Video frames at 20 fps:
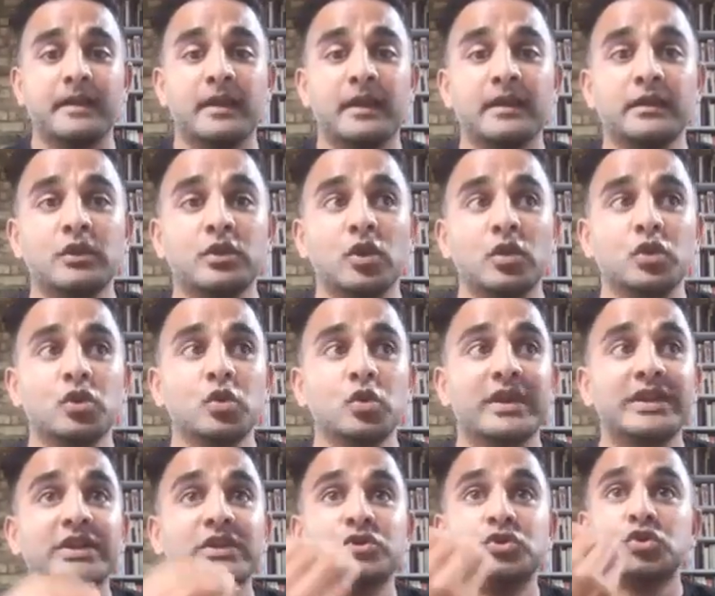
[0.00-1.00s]
you
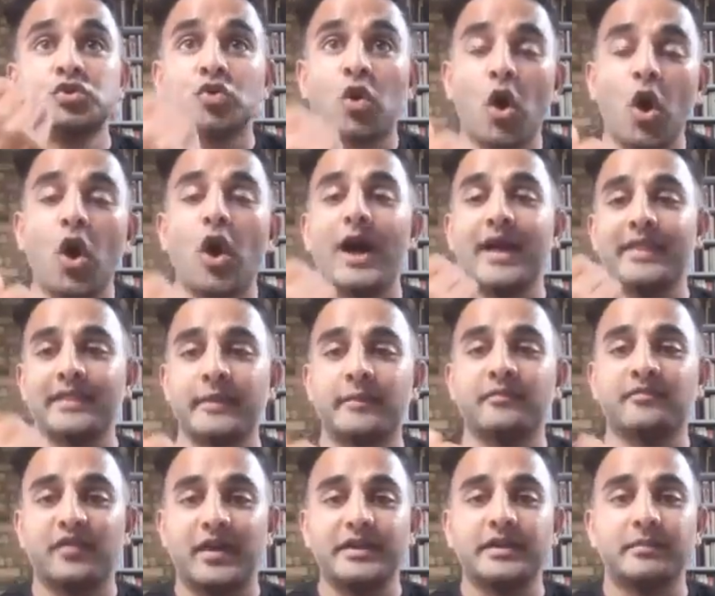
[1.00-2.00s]
can draw on them
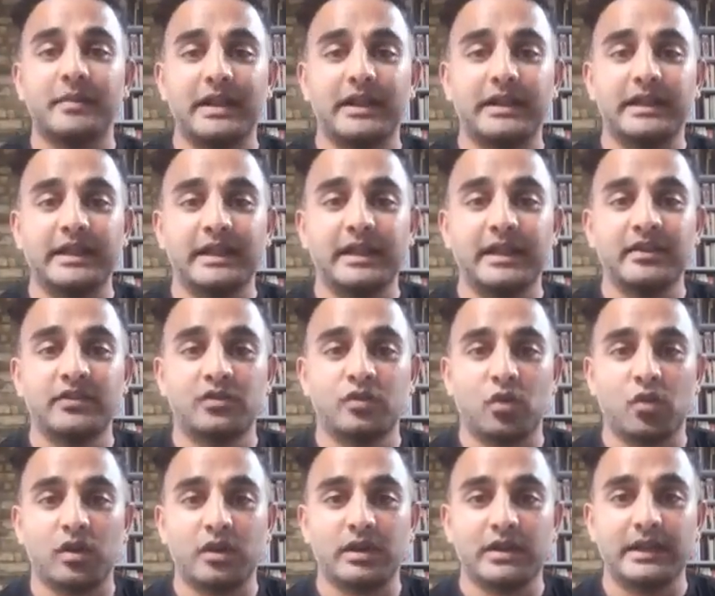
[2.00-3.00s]
fundamentally,
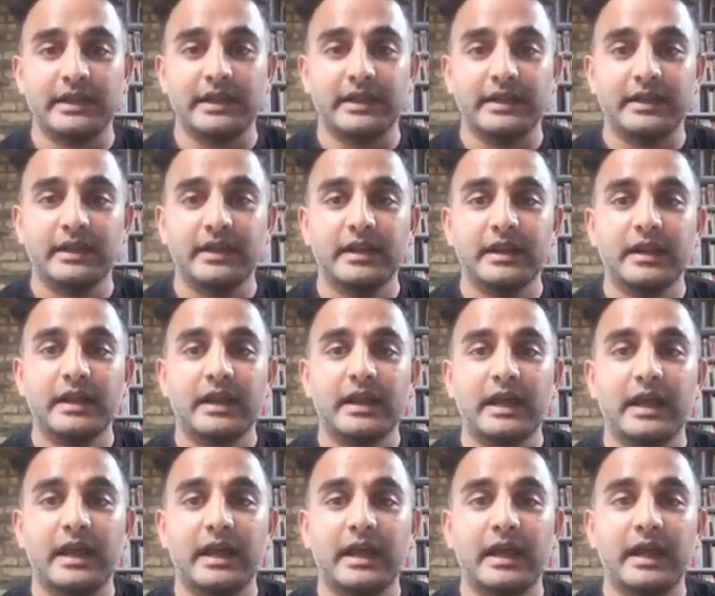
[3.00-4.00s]
historically,
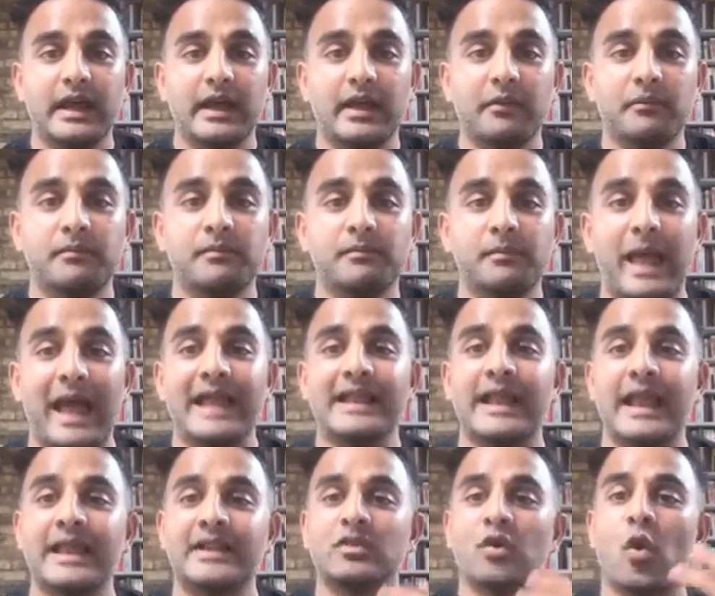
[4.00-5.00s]
and
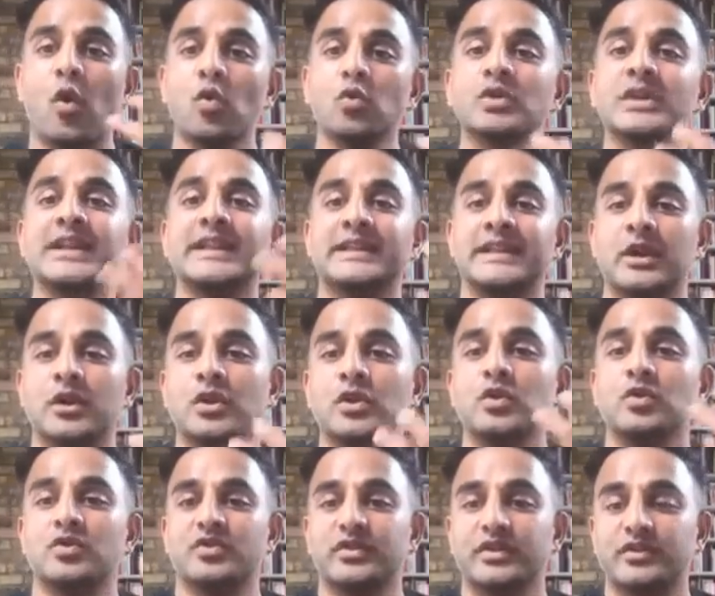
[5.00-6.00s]
it's only in their
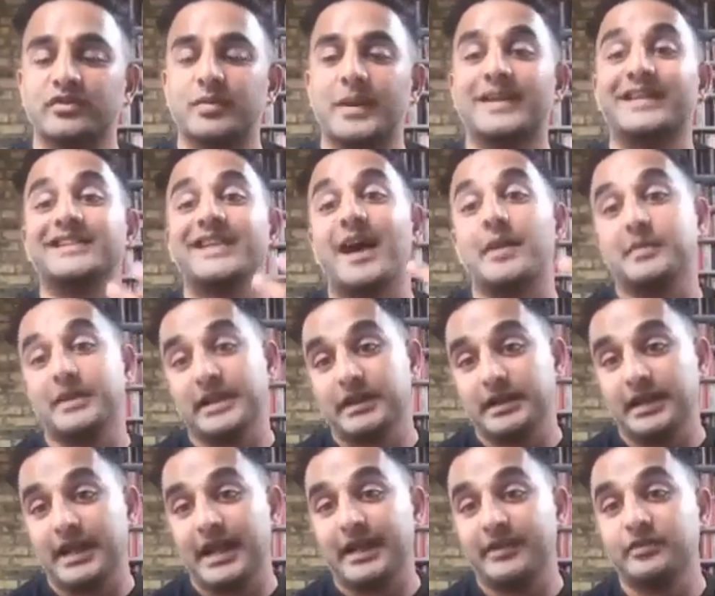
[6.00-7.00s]
uses by the dominant
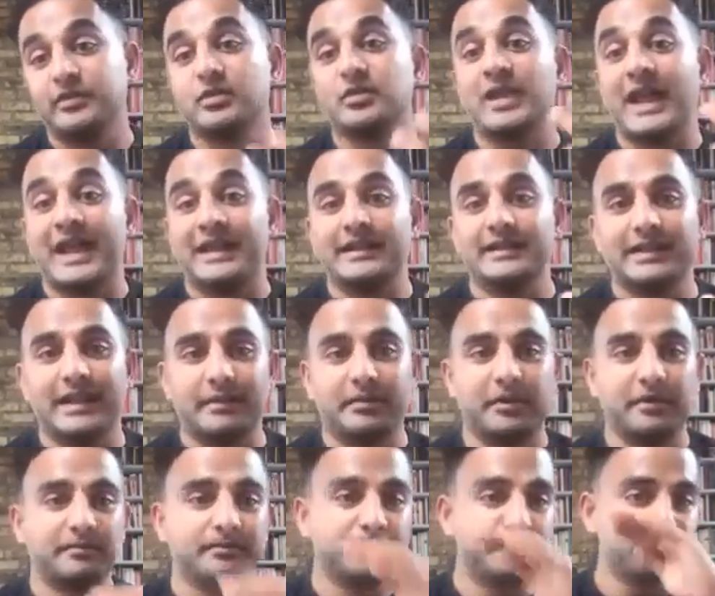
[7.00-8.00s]
class, the land and labor.